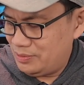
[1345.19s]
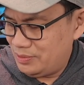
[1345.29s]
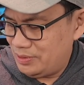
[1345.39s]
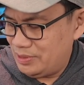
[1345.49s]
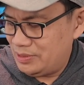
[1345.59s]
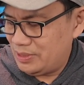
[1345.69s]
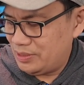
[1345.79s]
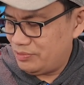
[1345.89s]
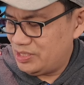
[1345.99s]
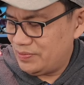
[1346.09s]
what are these, like
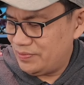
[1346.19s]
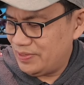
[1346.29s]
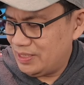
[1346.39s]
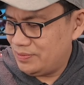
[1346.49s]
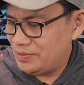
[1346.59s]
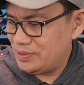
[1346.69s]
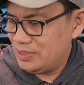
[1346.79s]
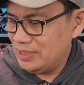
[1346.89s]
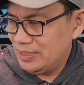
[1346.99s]
375s?